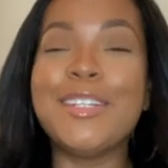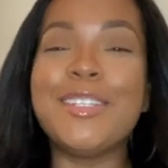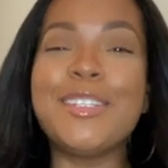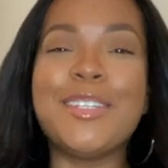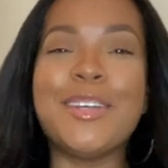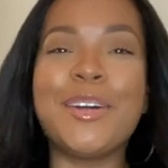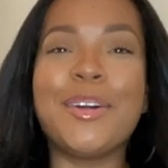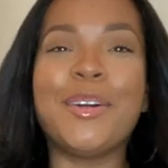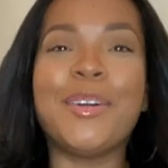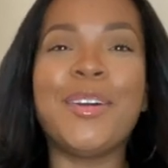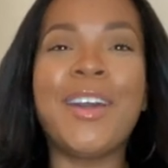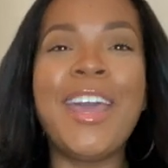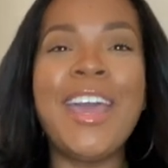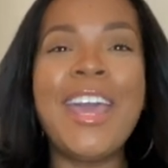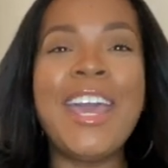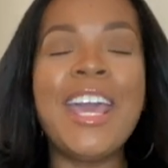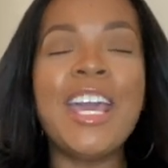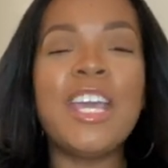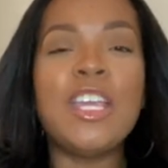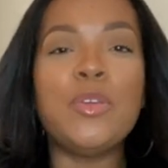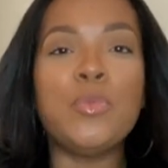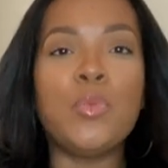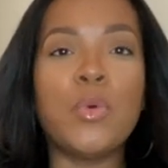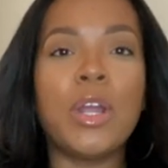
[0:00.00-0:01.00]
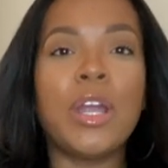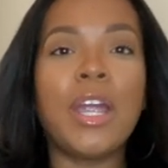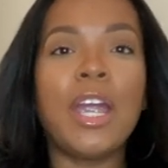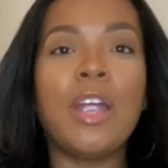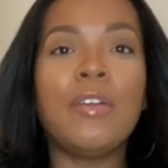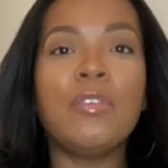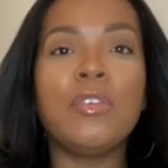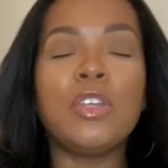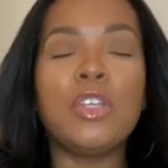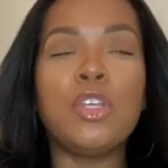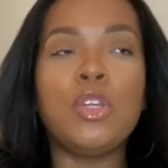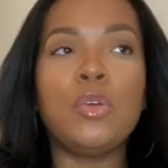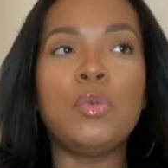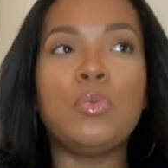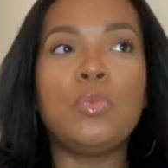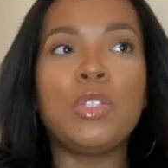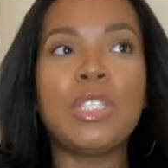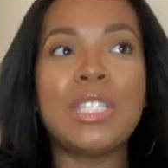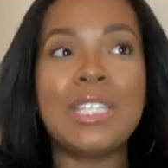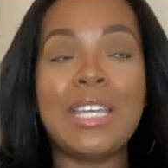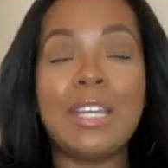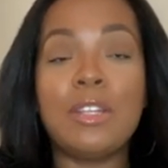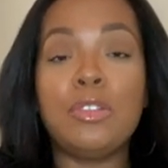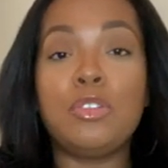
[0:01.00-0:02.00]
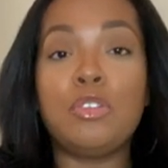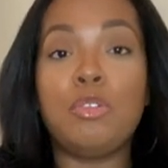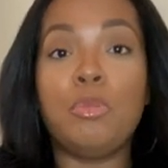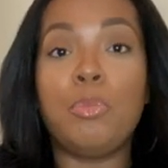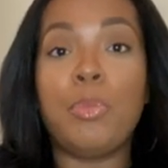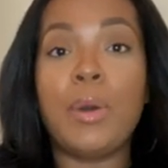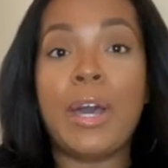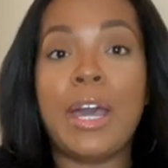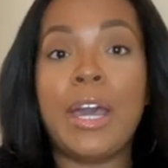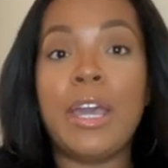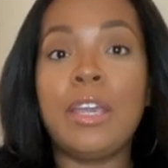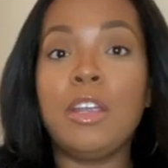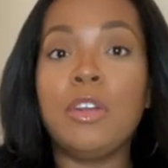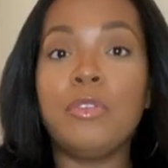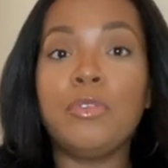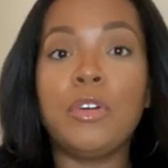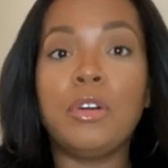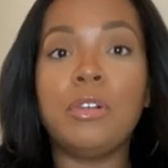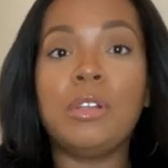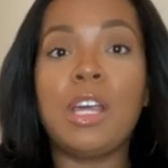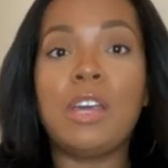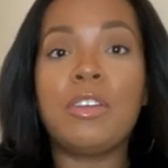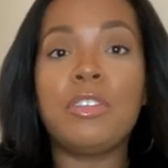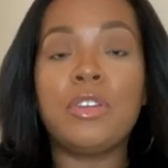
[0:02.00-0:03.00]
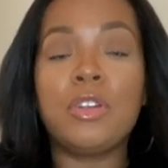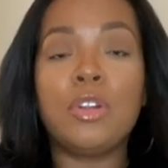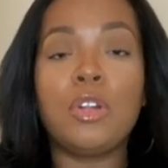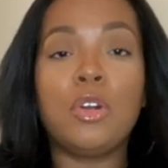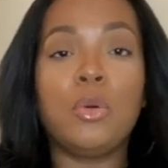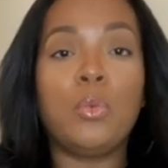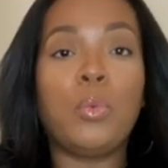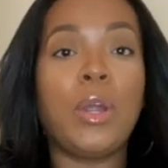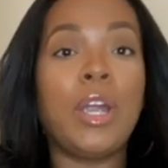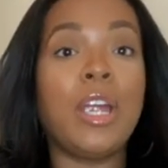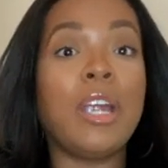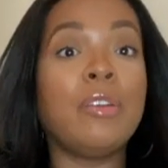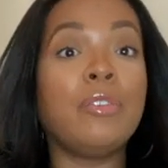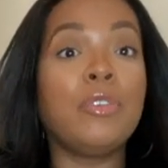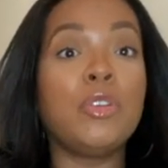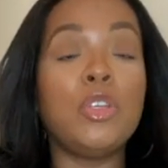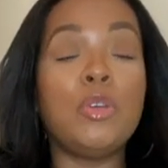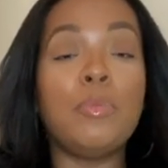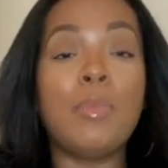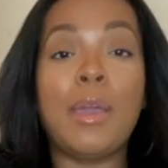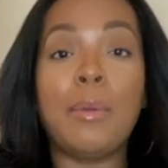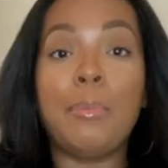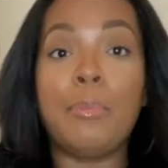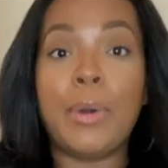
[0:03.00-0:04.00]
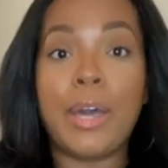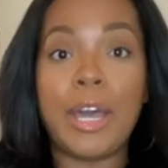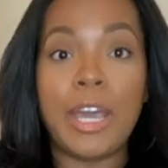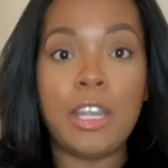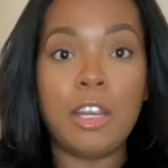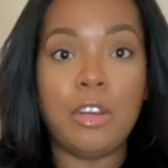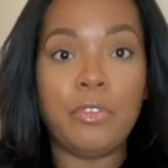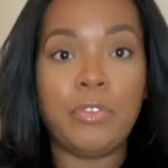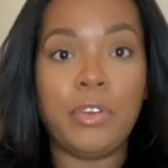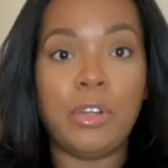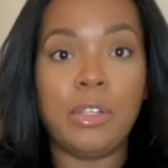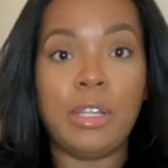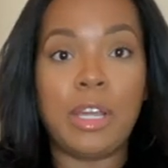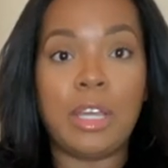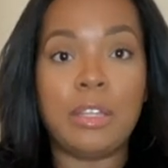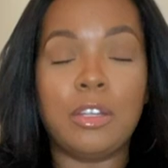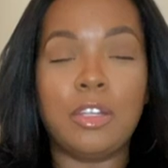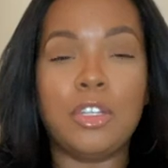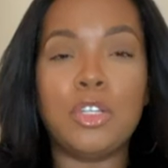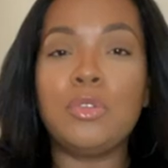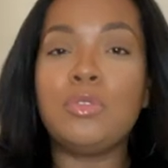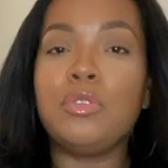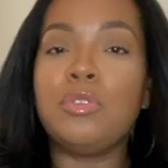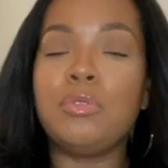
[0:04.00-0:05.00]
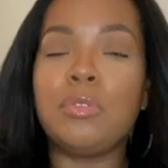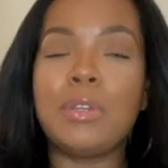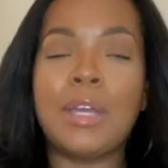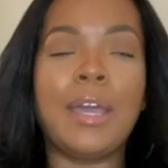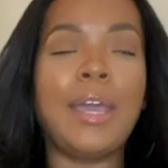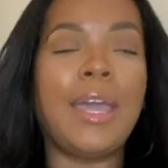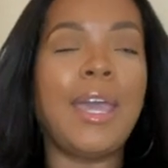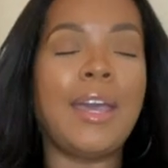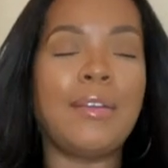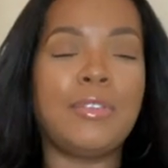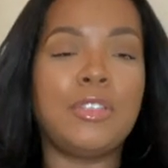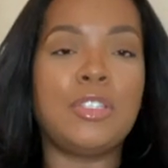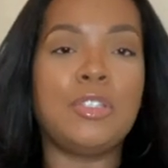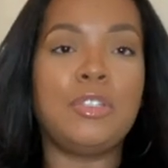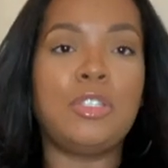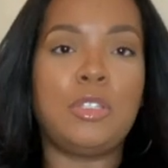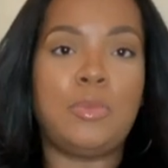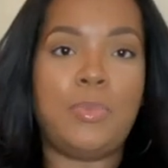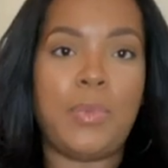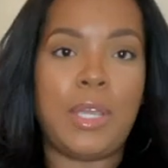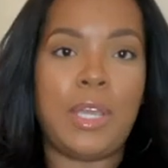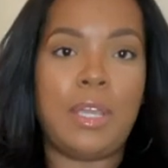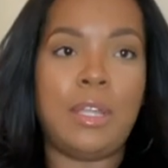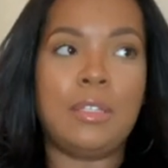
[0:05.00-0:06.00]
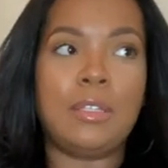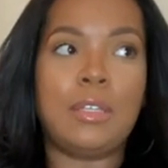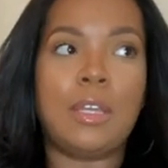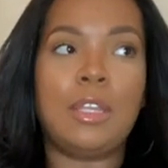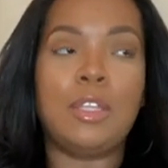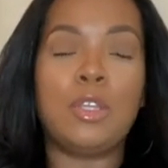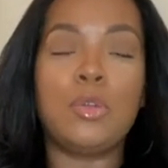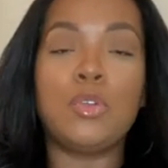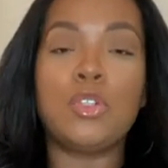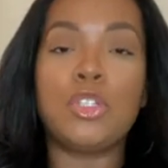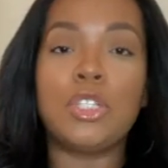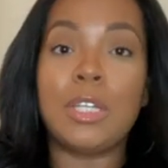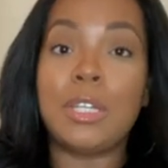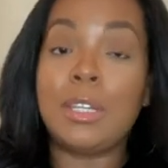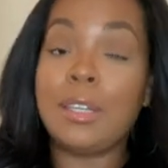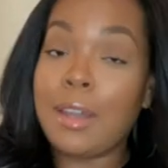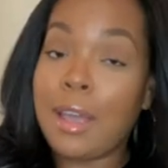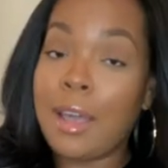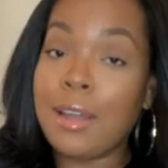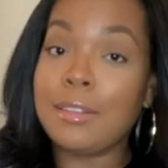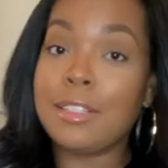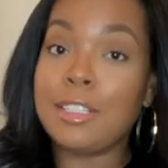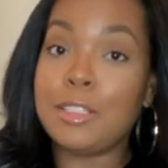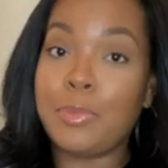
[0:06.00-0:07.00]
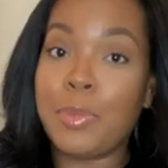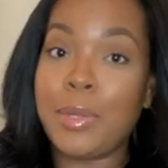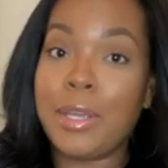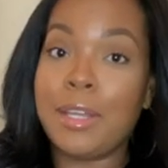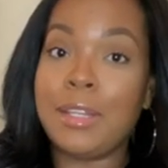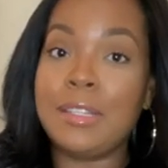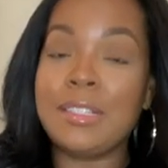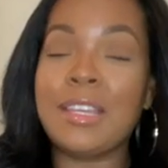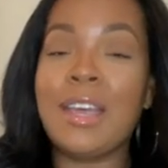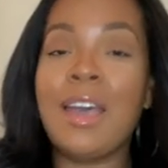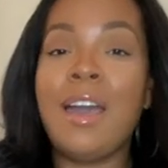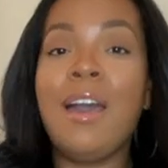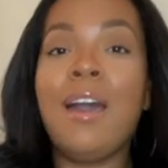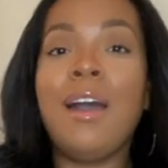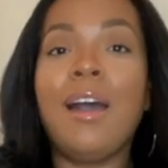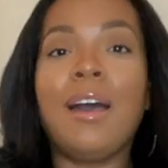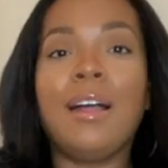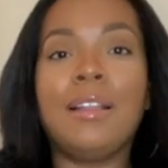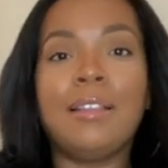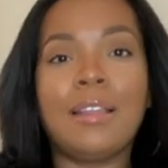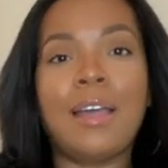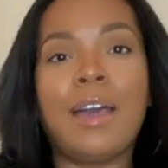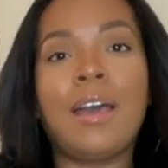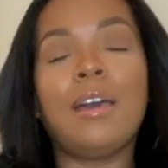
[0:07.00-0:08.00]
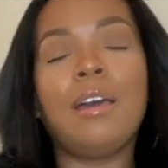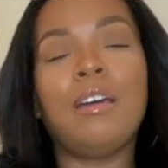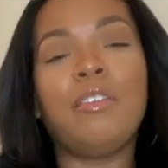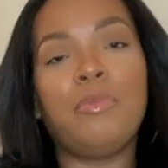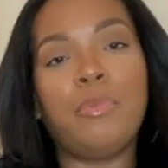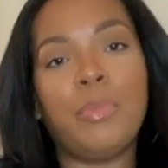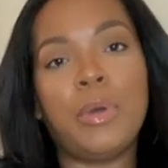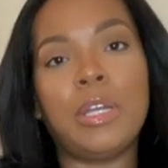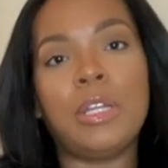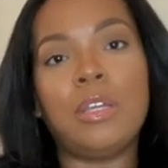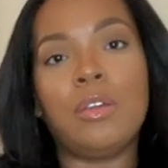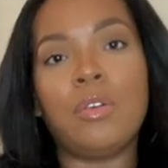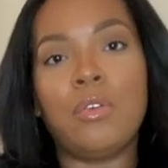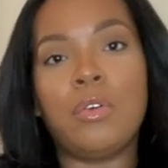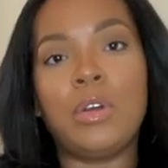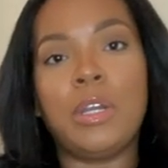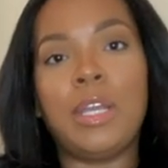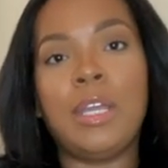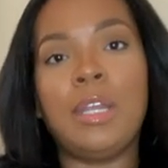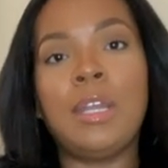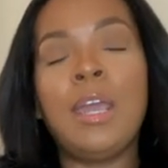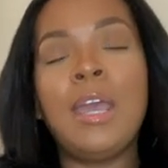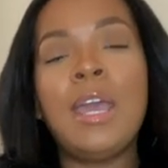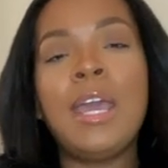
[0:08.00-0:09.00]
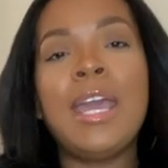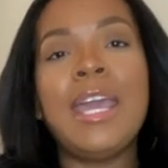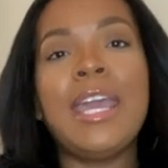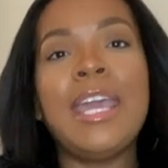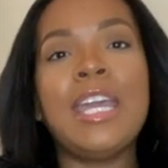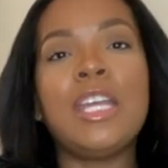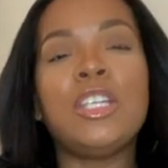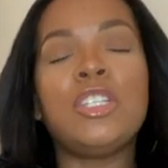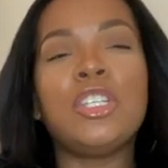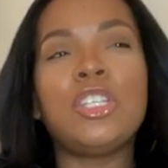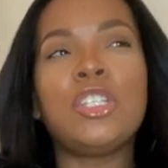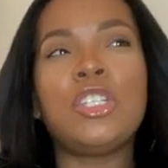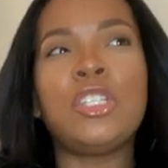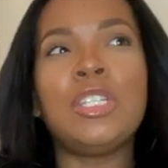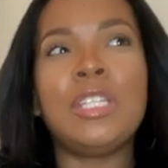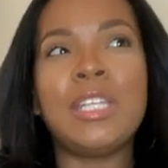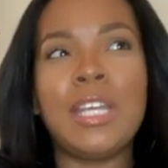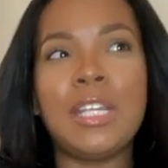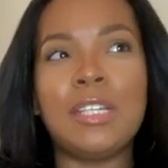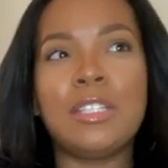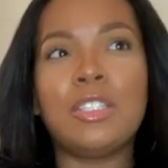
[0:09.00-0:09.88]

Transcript: So wherever you tend to buy your faux leather or wherever you may buy your faux leather, you do not have to spend and you should not spend a lot of money on it. It just needs